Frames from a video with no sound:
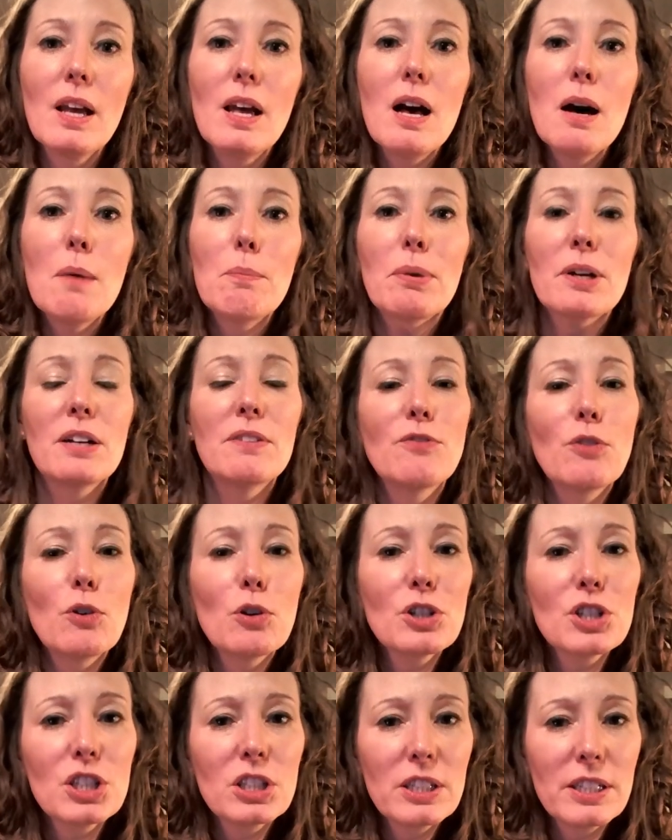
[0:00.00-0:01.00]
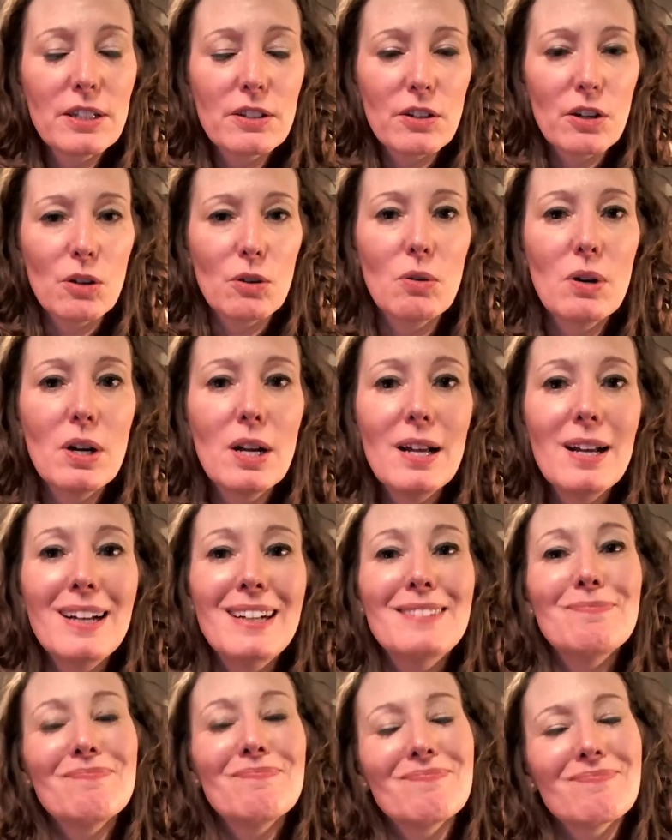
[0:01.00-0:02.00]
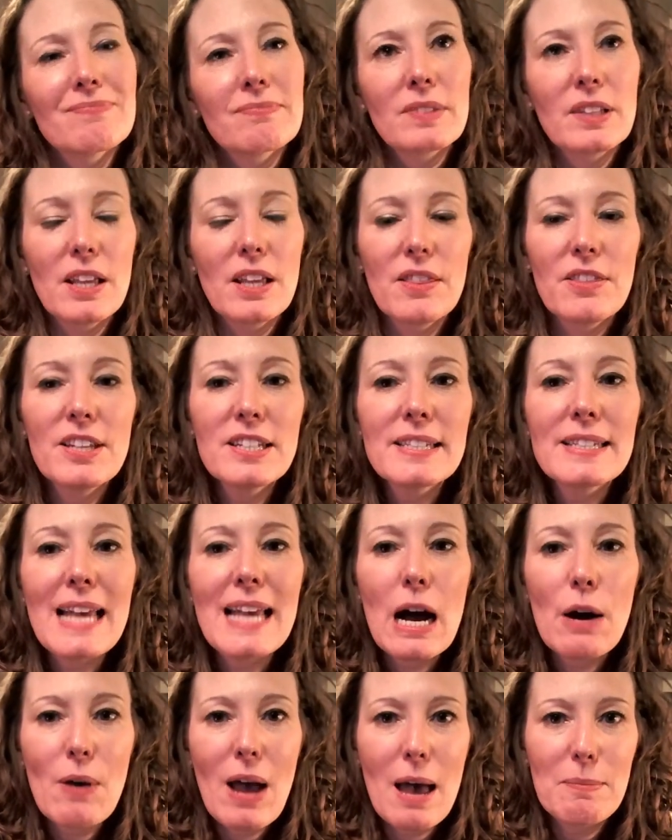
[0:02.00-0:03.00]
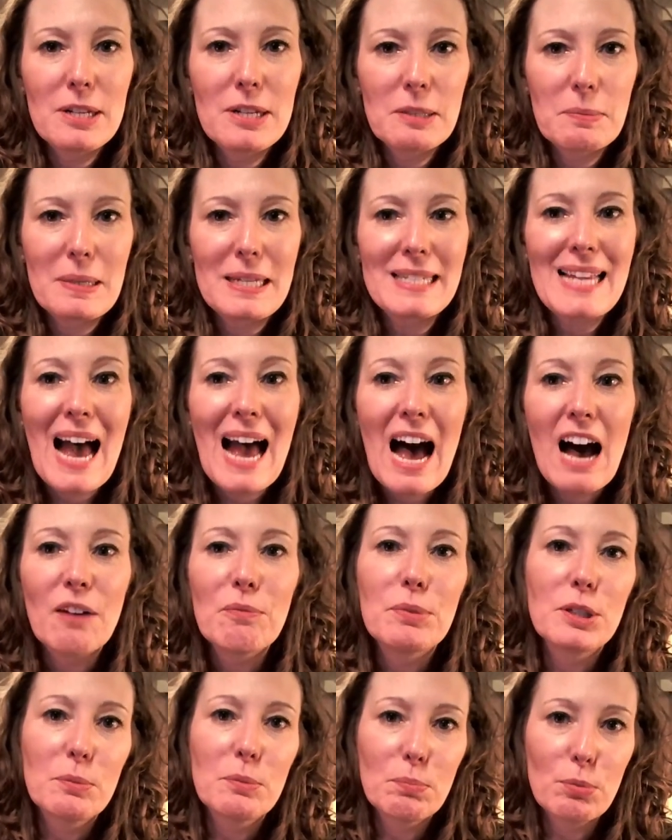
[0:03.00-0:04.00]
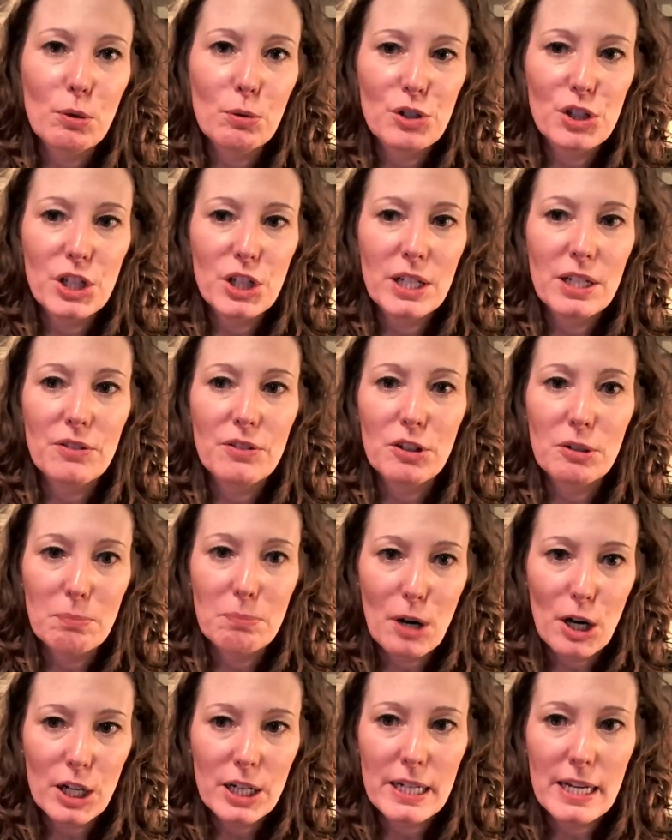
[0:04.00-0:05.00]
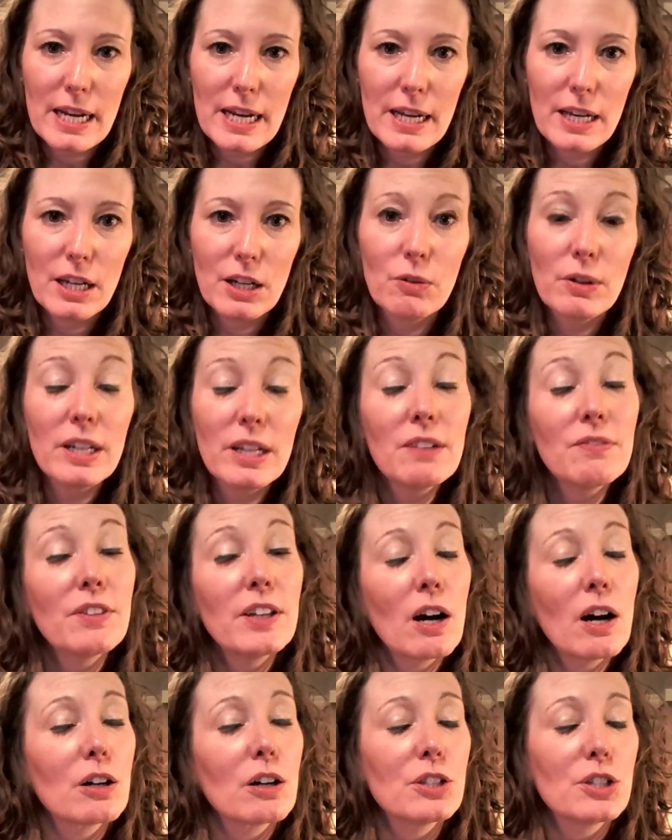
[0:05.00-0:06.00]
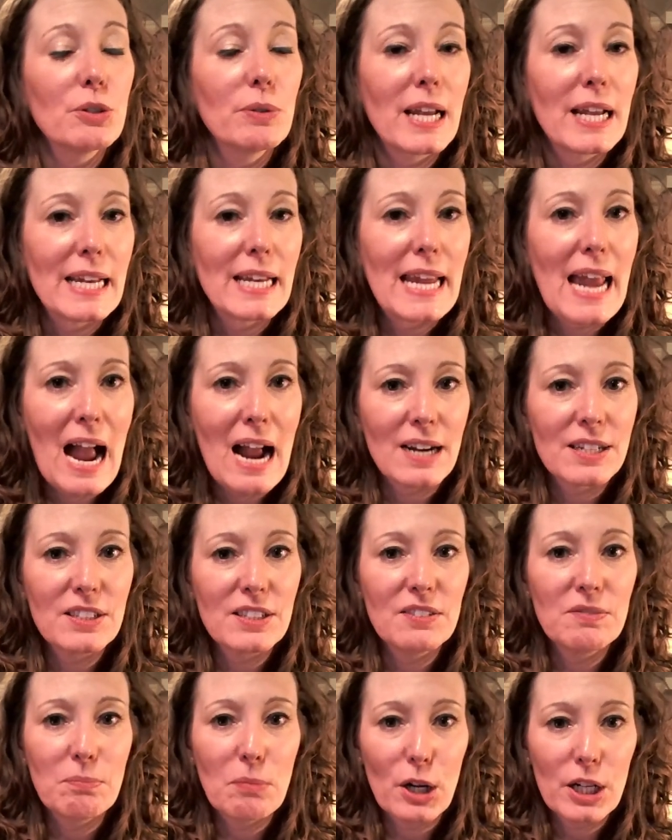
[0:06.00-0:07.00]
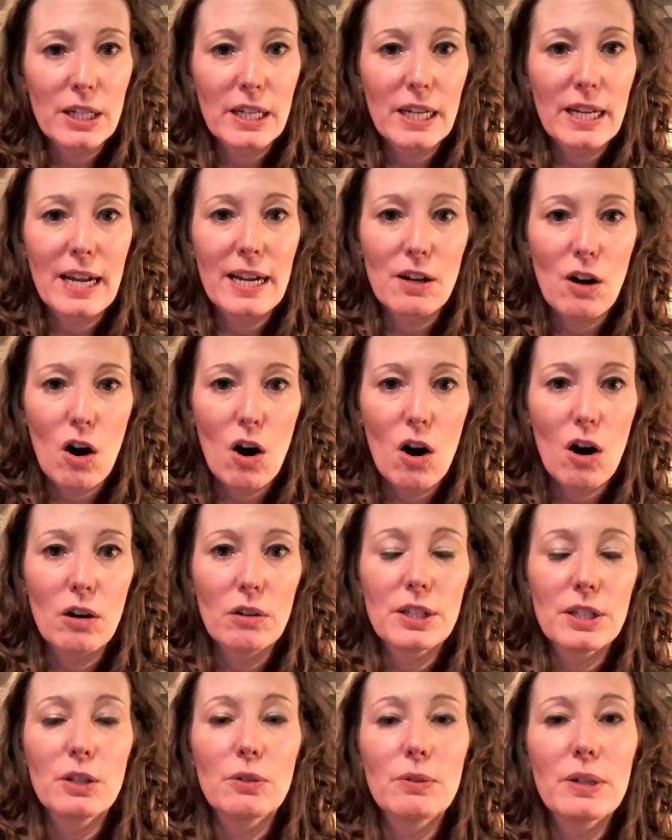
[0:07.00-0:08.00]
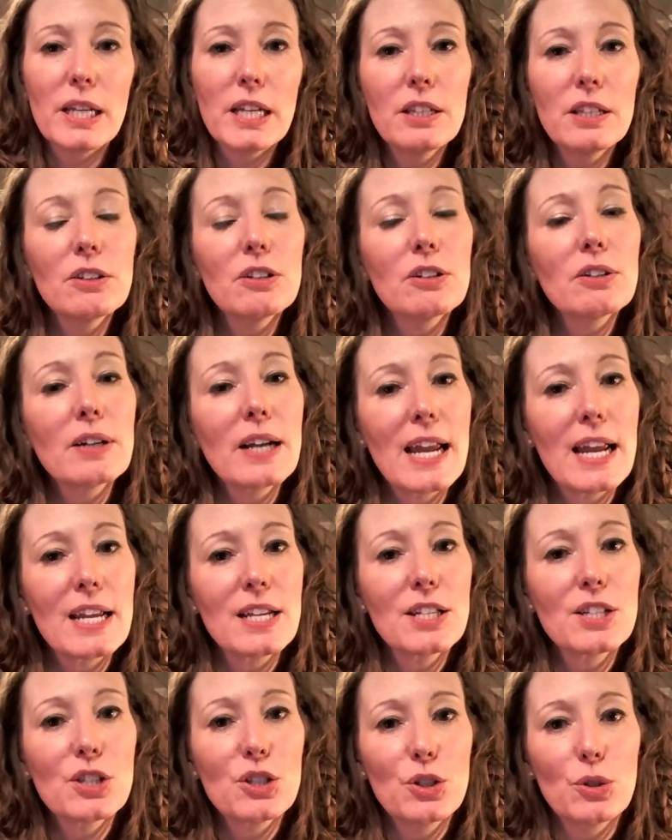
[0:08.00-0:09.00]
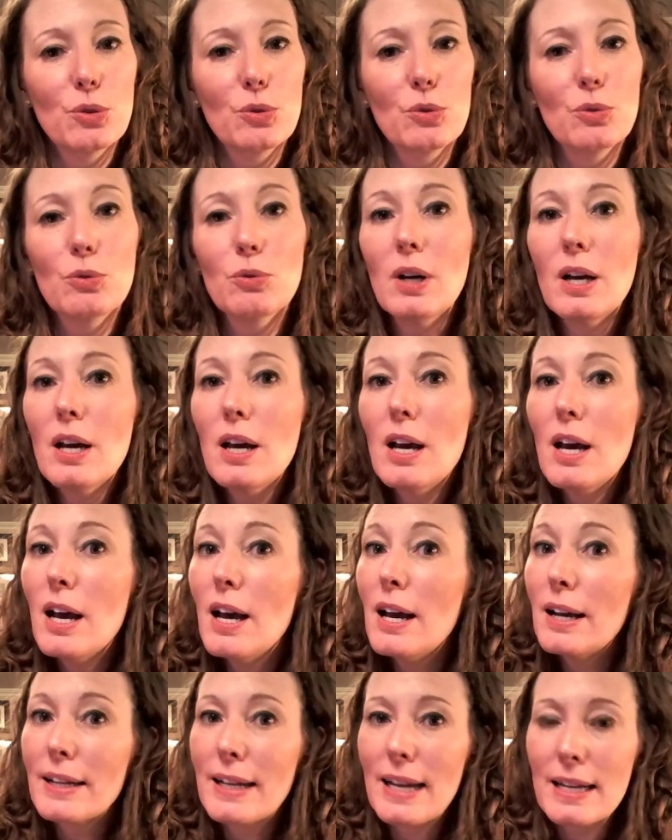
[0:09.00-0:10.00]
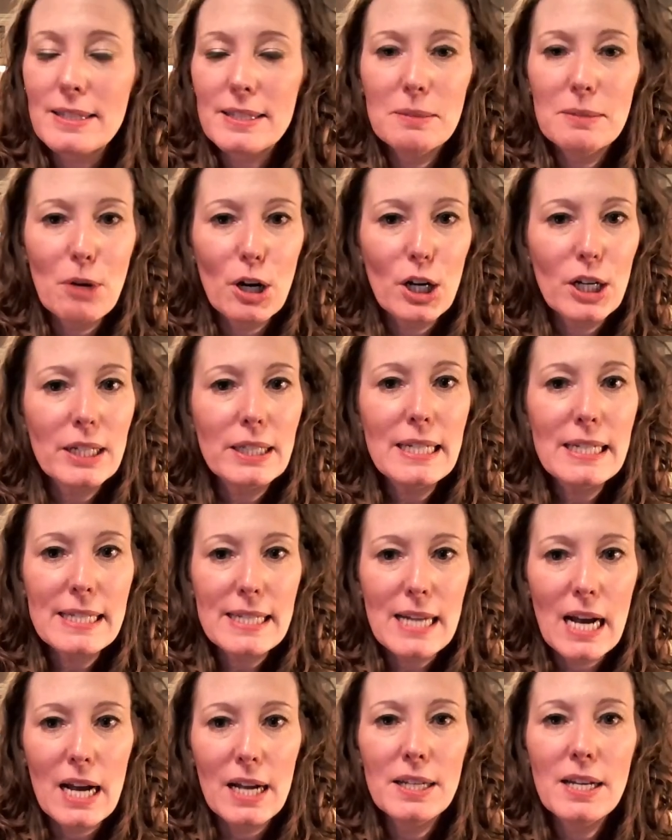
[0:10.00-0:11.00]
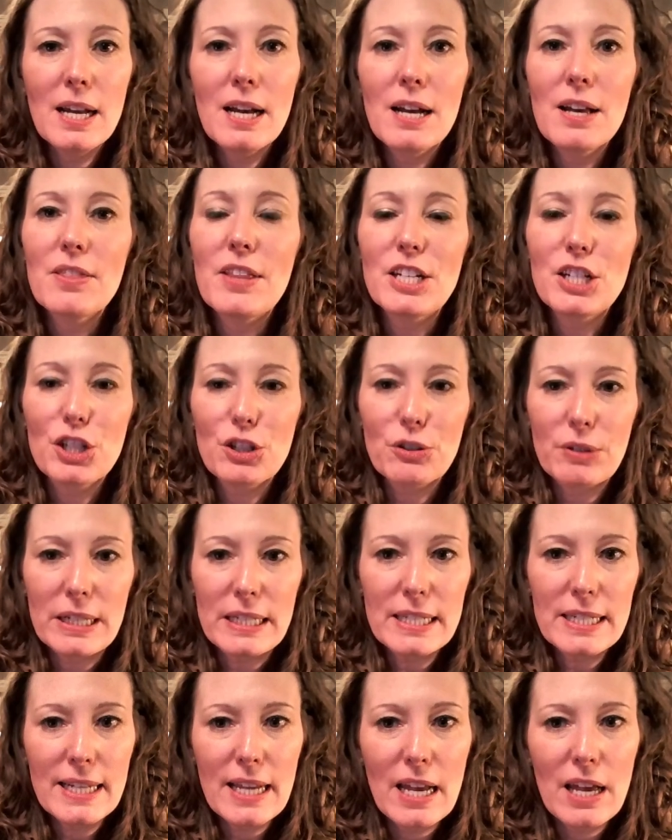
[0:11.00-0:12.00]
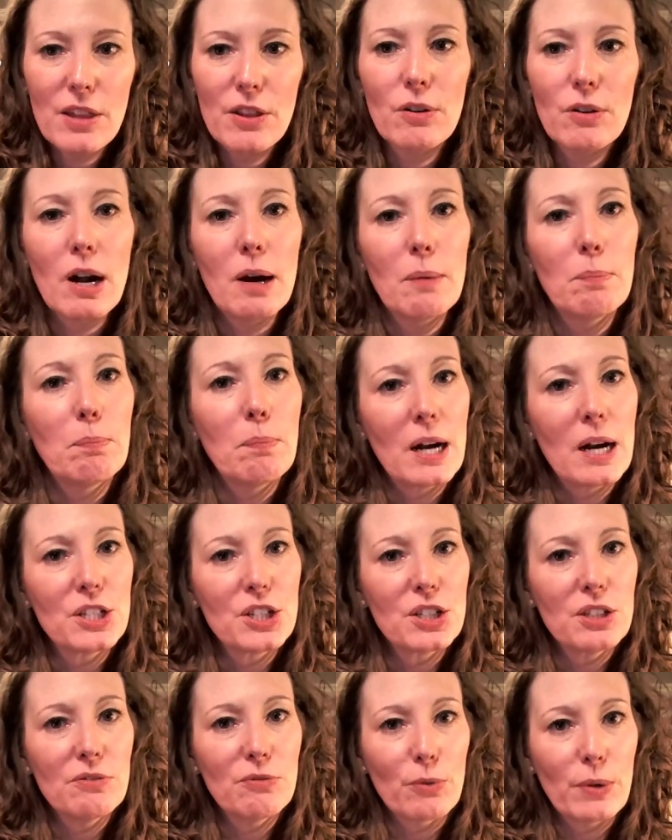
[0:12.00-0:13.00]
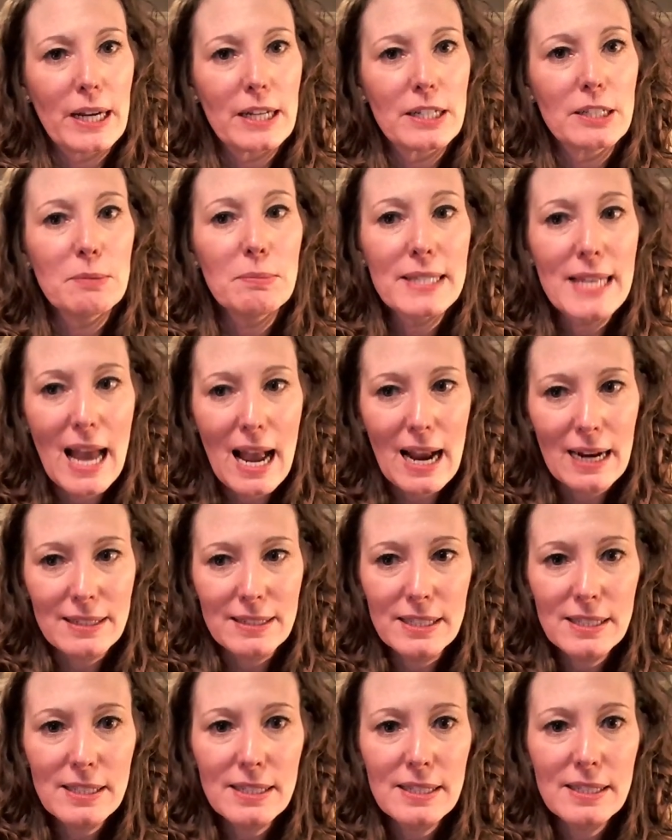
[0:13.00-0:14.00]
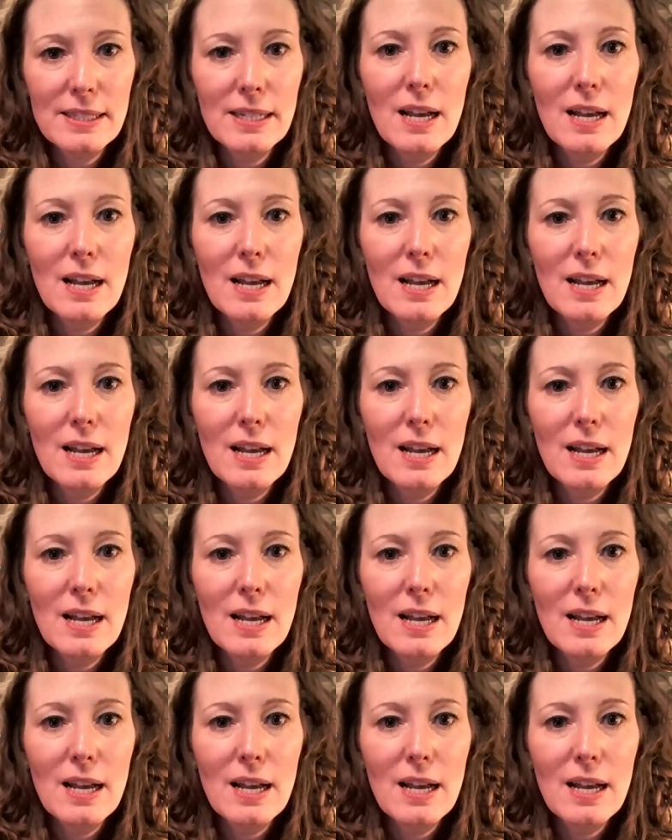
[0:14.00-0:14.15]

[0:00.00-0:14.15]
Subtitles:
But unfortunately, though, this is how MSPs have been approaching their marketing. If they are doing any active marketing at all, in their haste to get some marketing done, they string together a bunch of random tactics